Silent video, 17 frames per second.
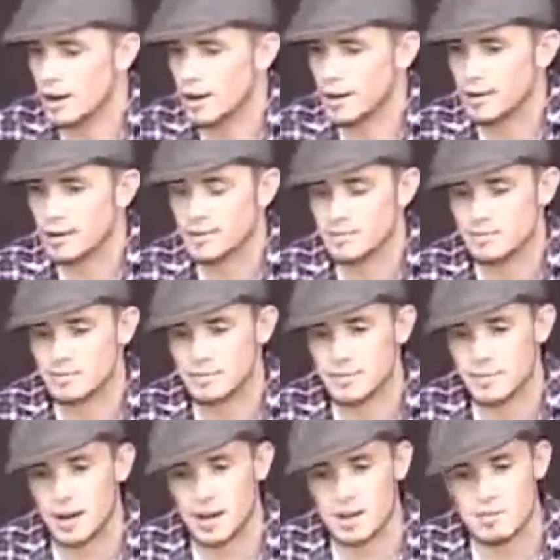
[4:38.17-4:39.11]

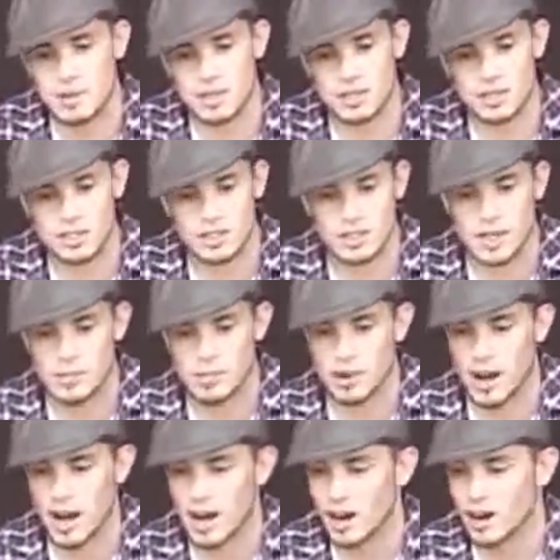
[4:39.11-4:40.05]
I mean, just keep
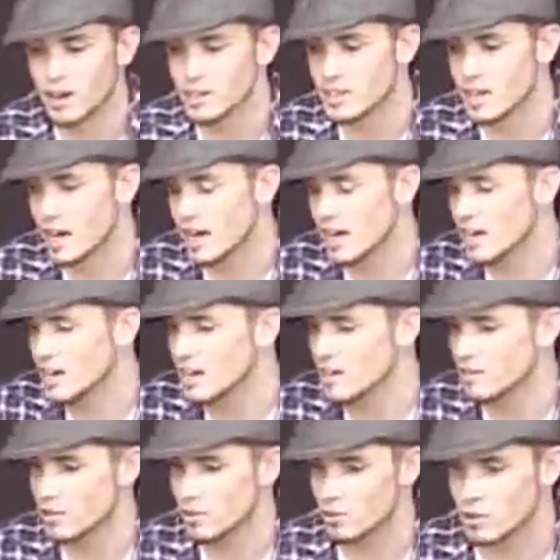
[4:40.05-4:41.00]
your head on tight, and
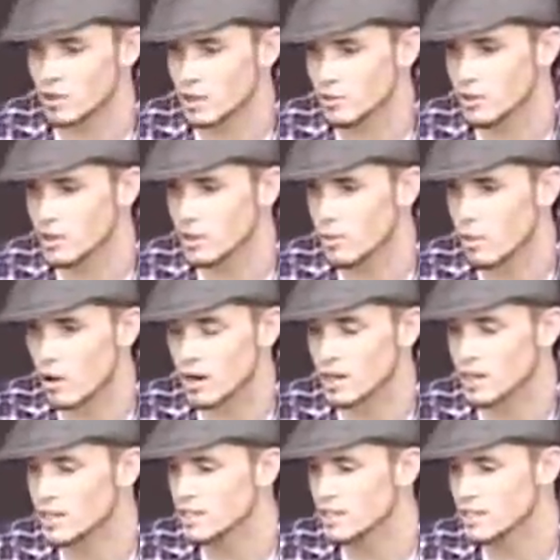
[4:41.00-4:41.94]
if you really, really
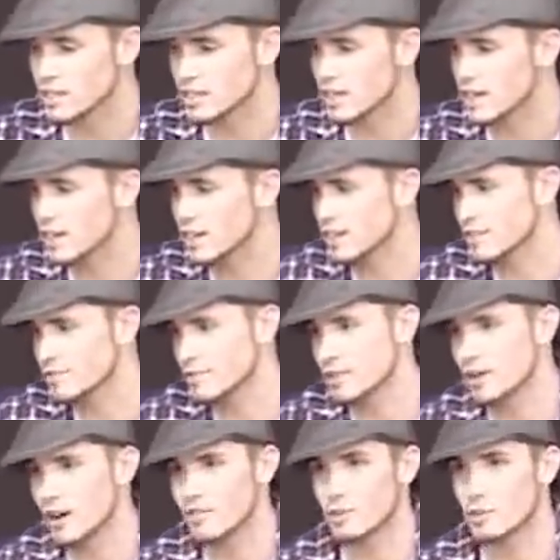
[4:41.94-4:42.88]
want it, it's like
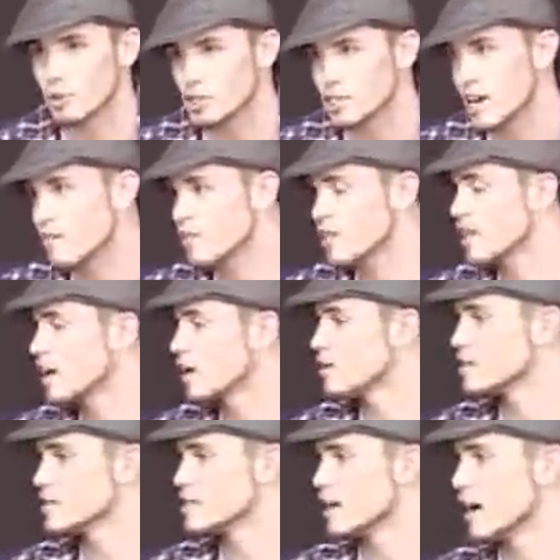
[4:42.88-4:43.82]
you have to push everything
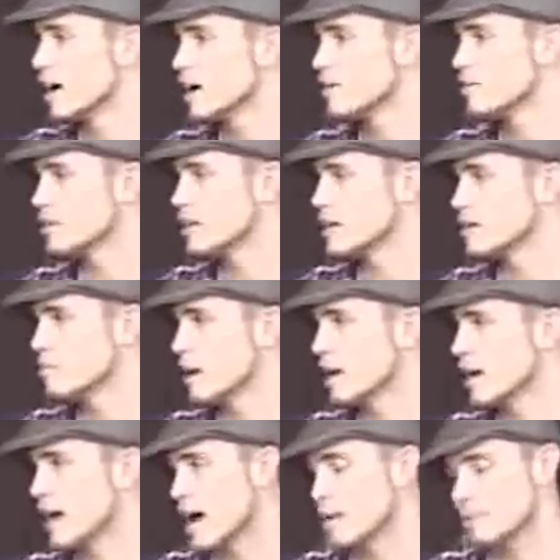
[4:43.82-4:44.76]
else aside, really, to
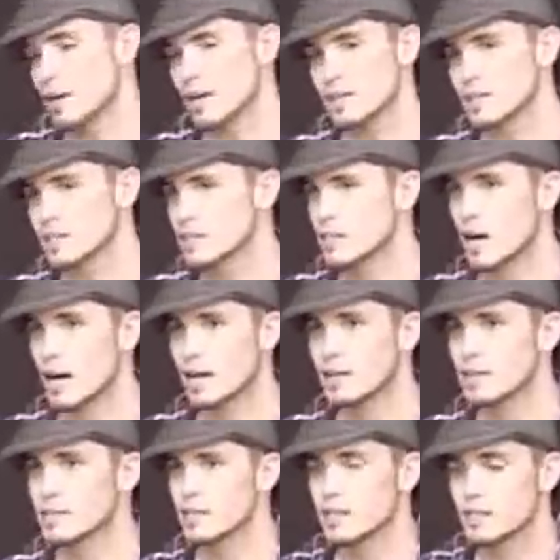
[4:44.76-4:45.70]
make it happen, because it's not
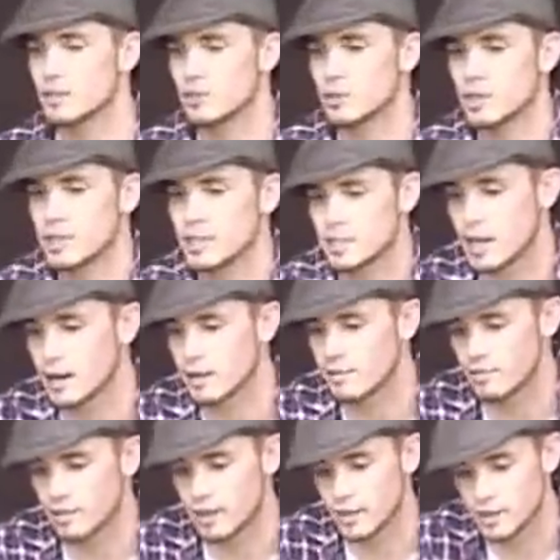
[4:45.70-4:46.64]
easy. It's really
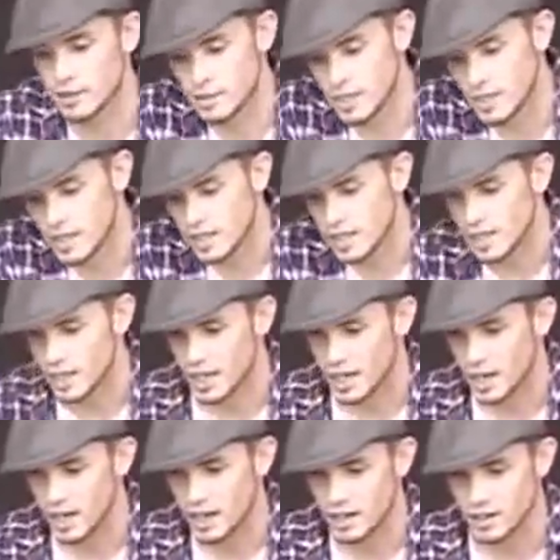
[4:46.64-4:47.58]
tough, and
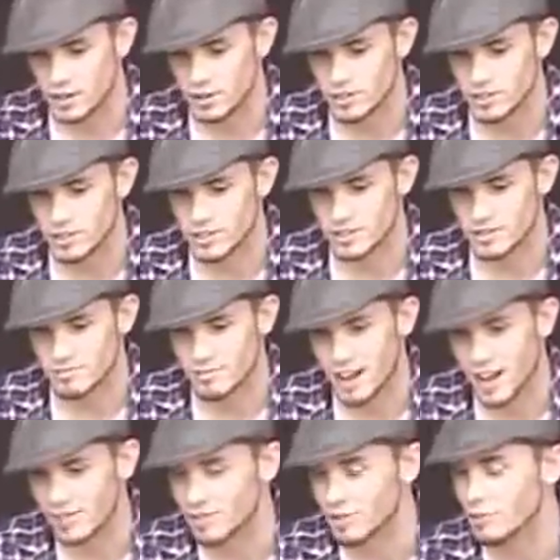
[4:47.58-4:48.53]
you just
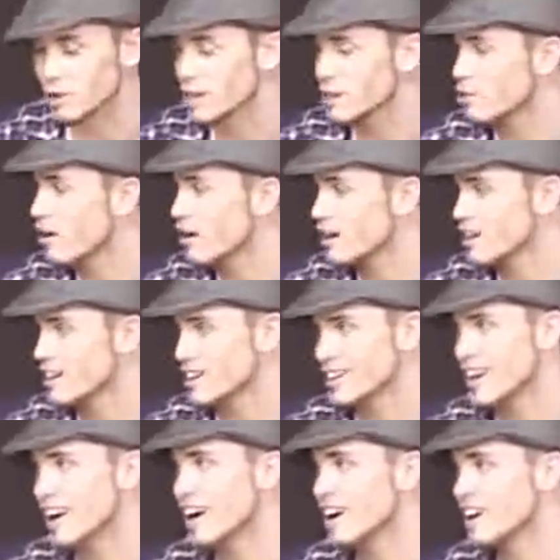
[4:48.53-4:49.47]
have to really want
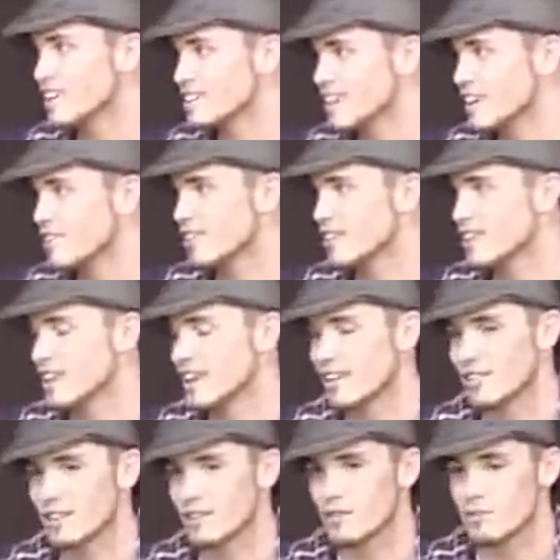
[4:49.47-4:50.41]
it. Yeah, definitely.
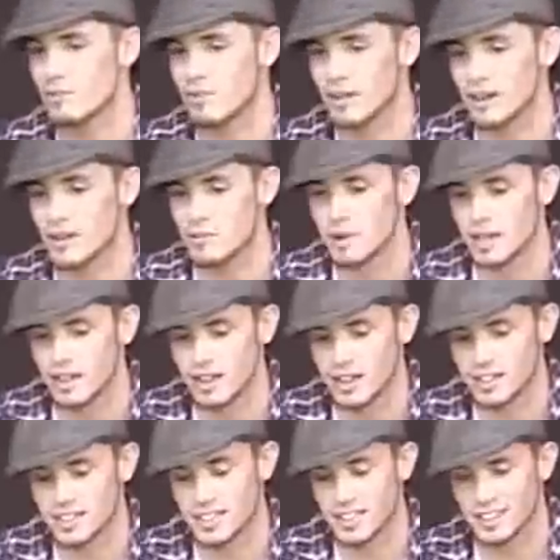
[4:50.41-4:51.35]
You have to have a big,
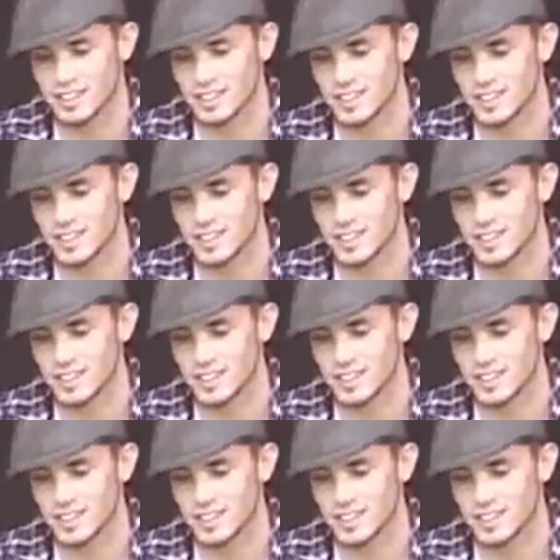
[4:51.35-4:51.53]
thick skin.